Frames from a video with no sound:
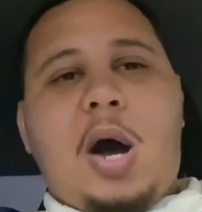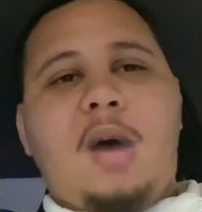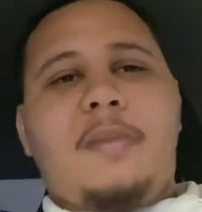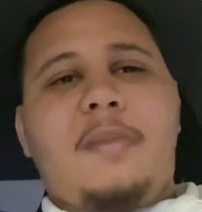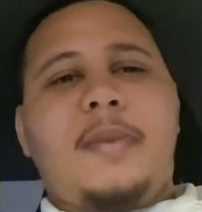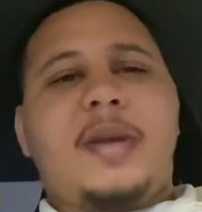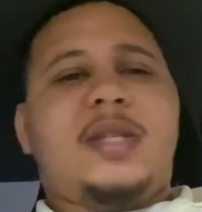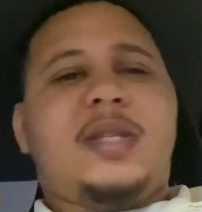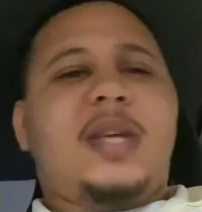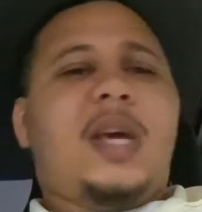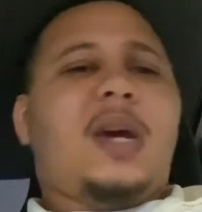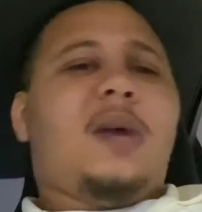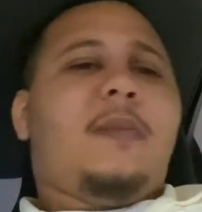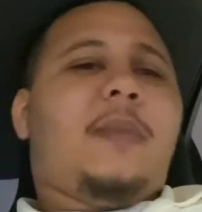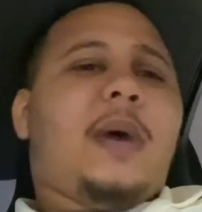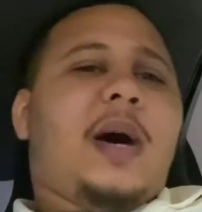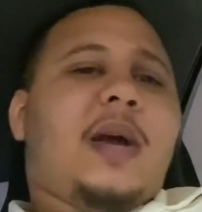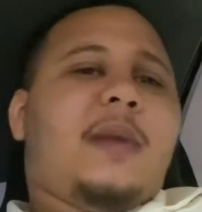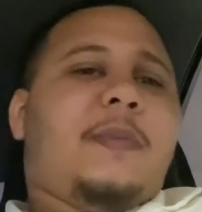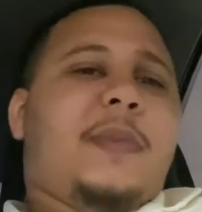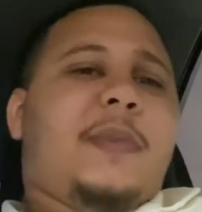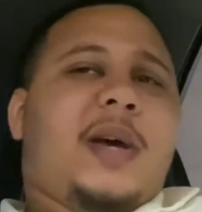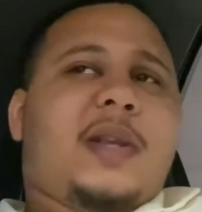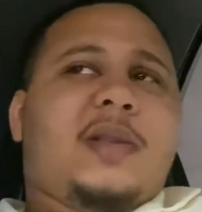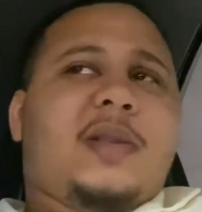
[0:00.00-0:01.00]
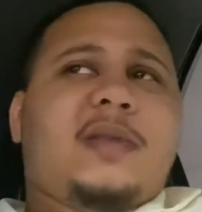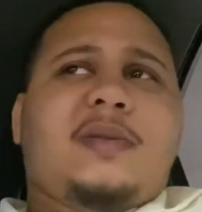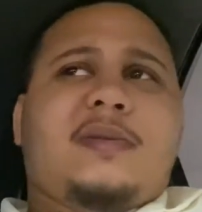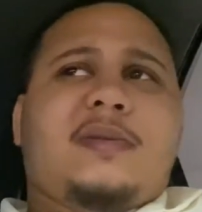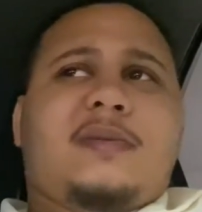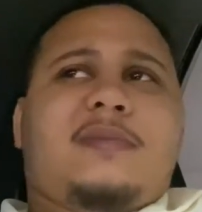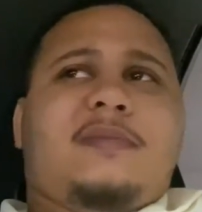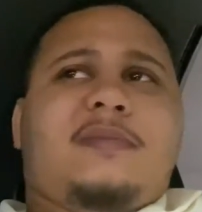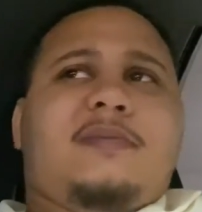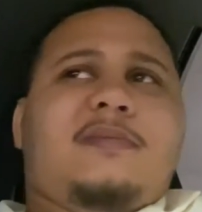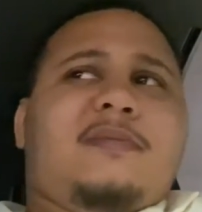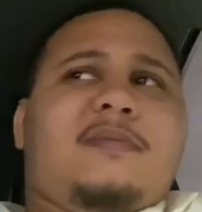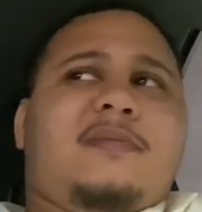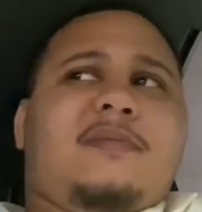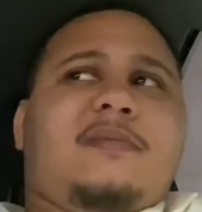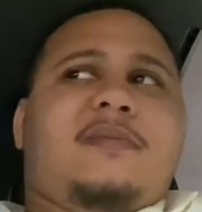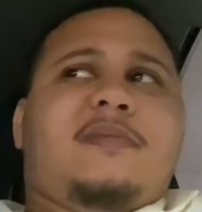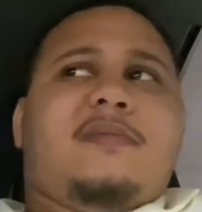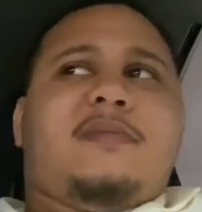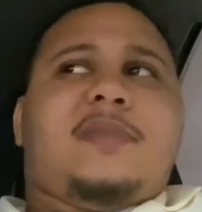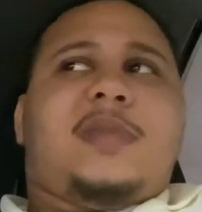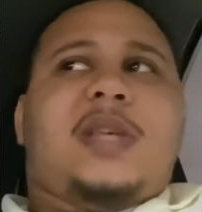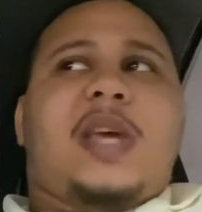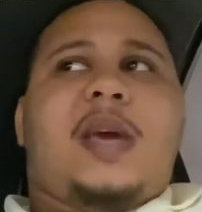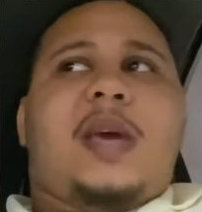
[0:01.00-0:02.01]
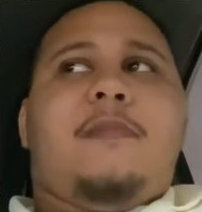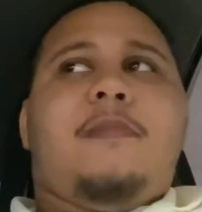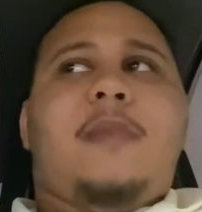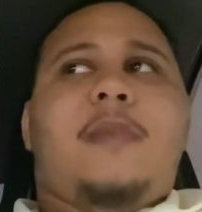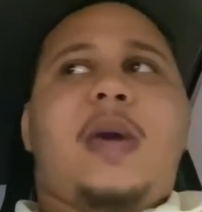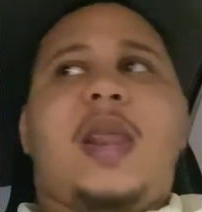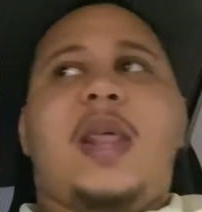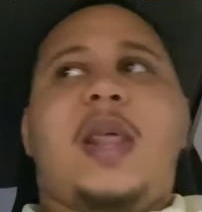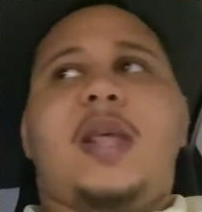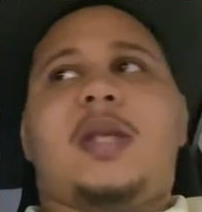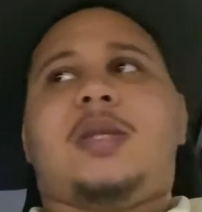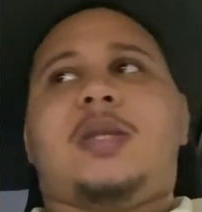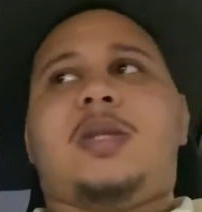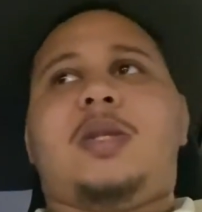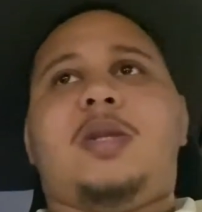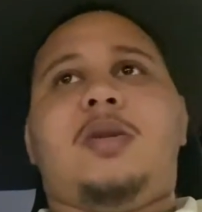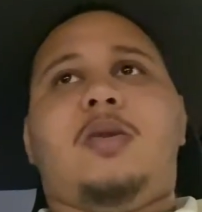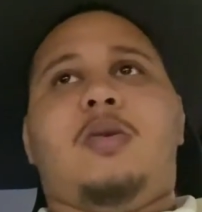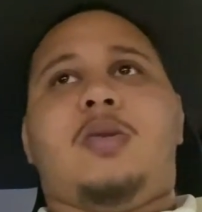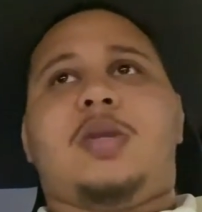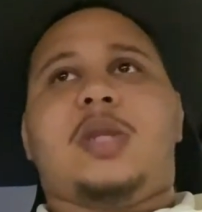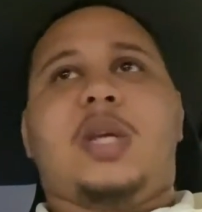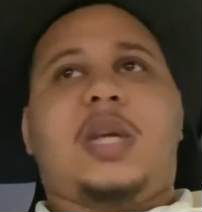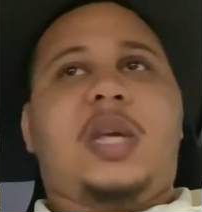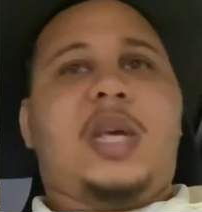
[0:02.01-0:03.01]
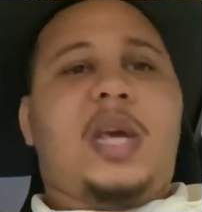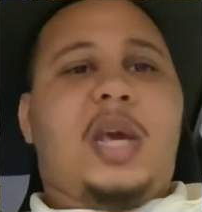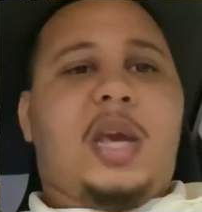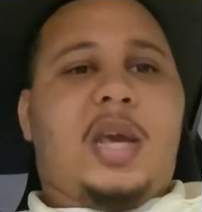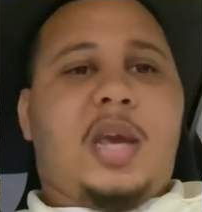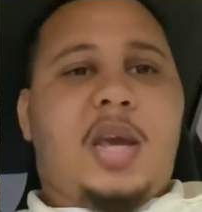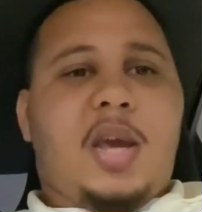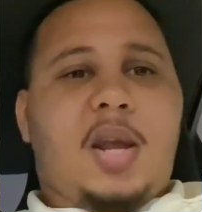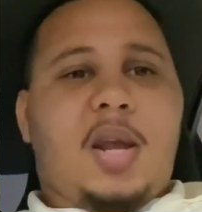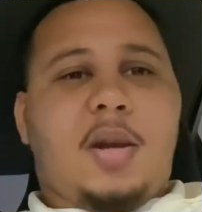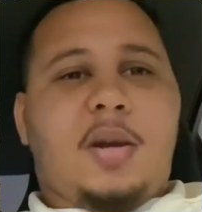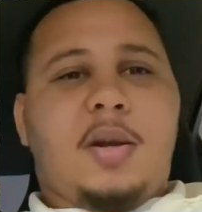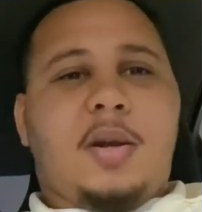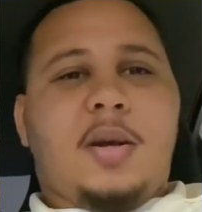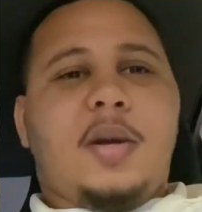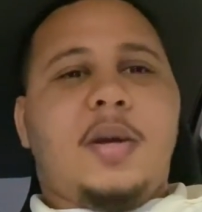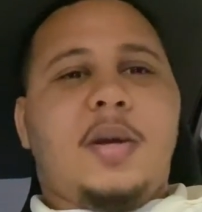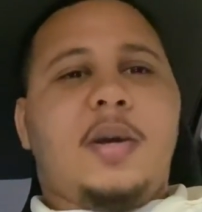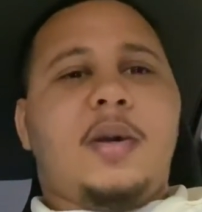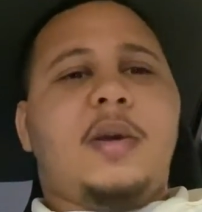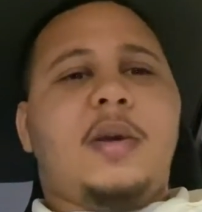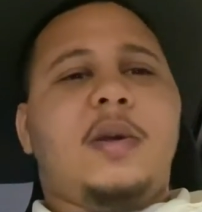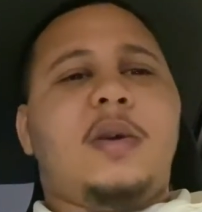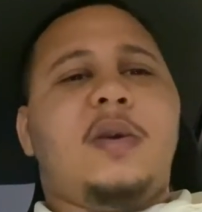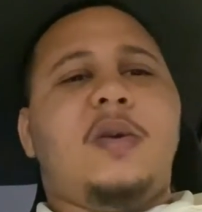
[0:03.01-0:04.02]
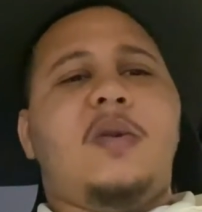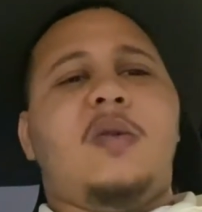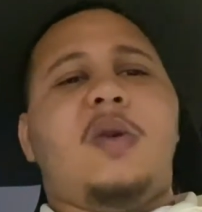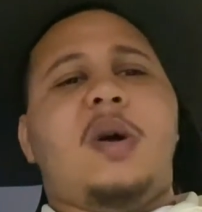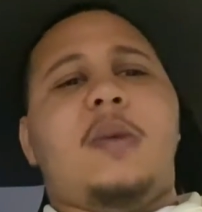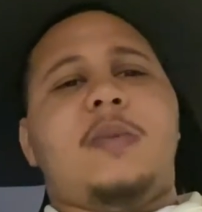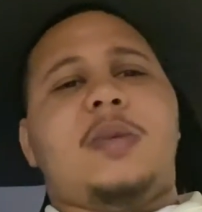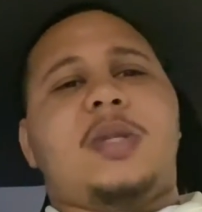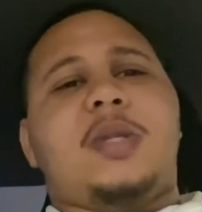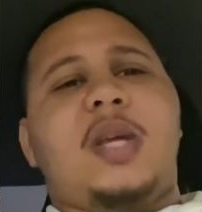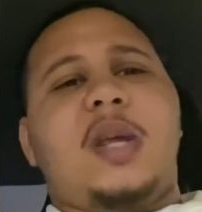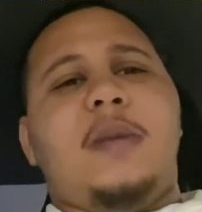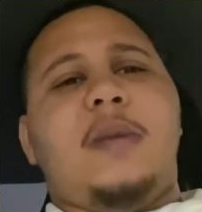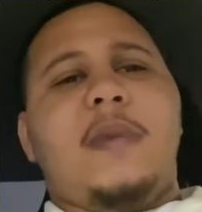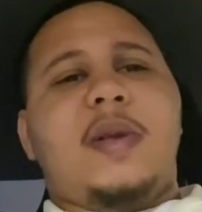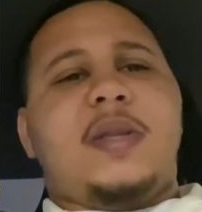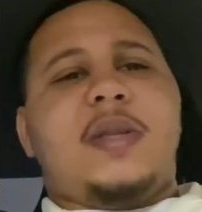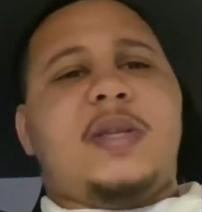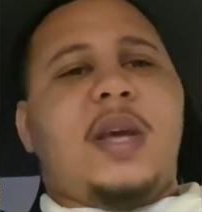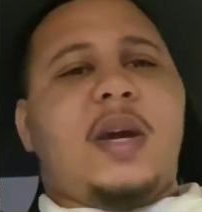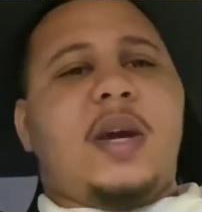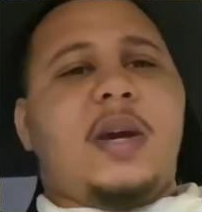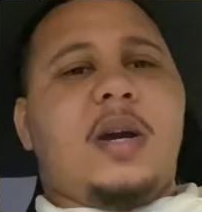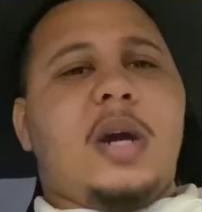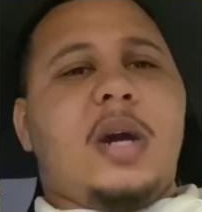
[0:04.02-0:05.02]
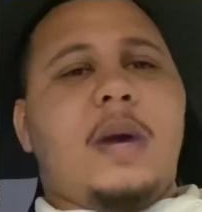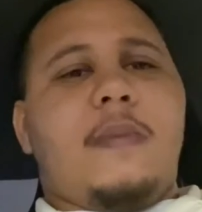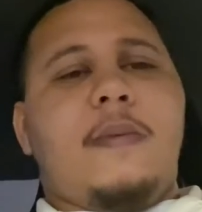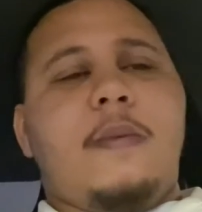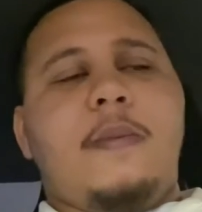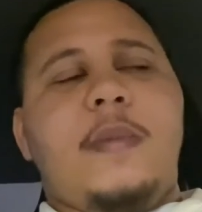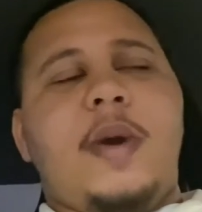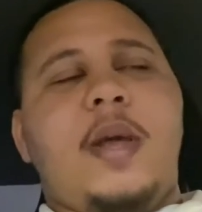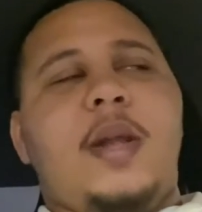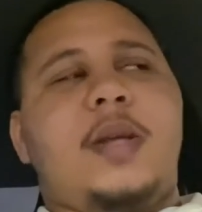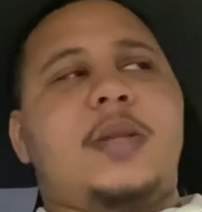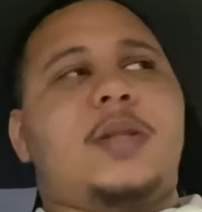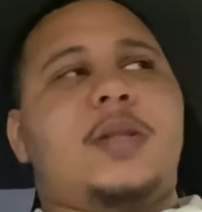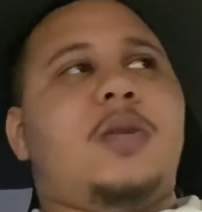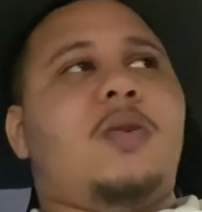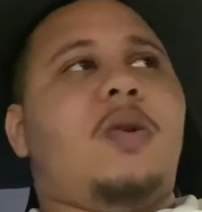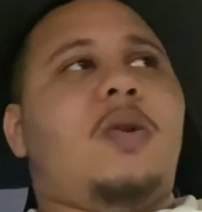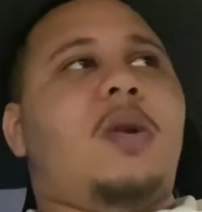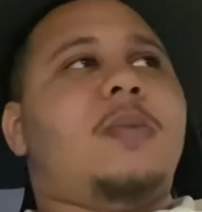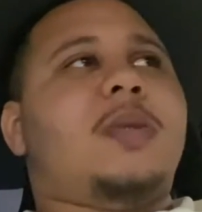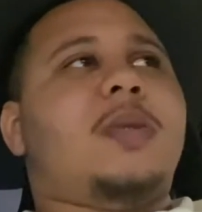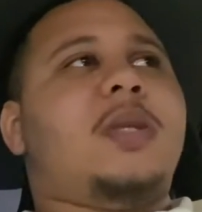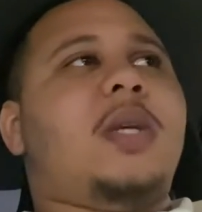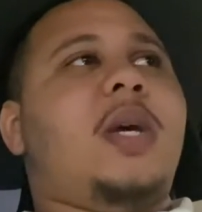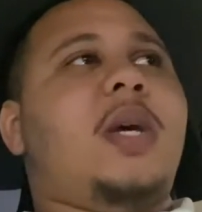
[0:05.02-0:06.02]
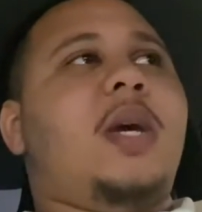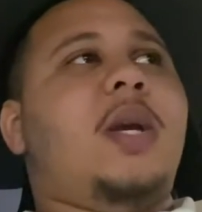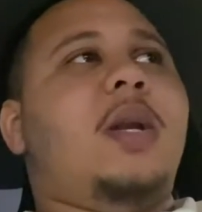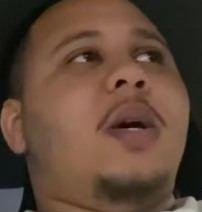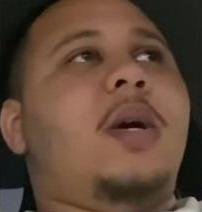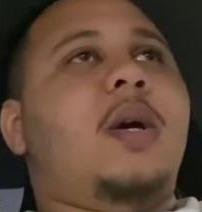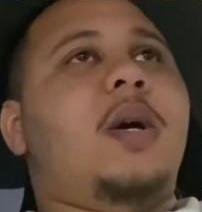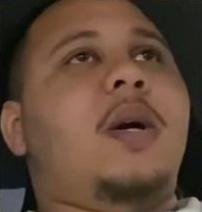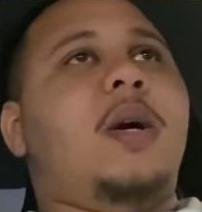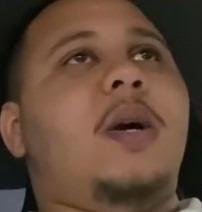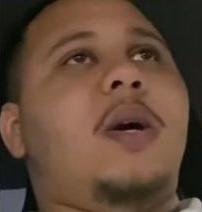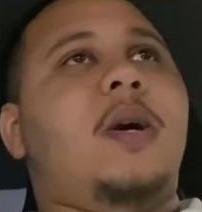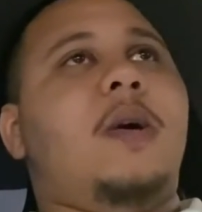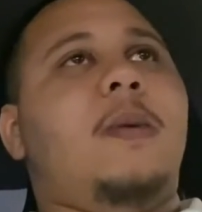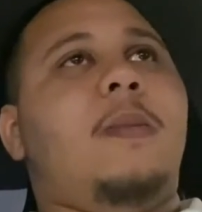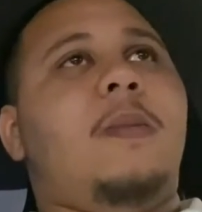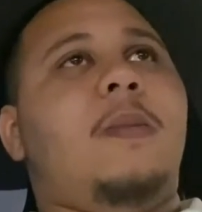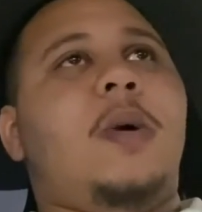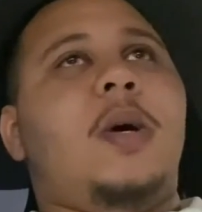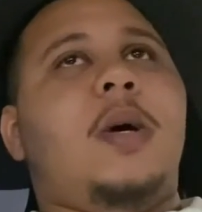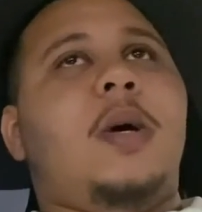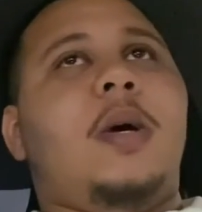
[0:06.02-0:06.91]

It may take about 10 minutes, you know, to kick in. You know what I'm saying? It may take a couple minutes, you know what I'm saying?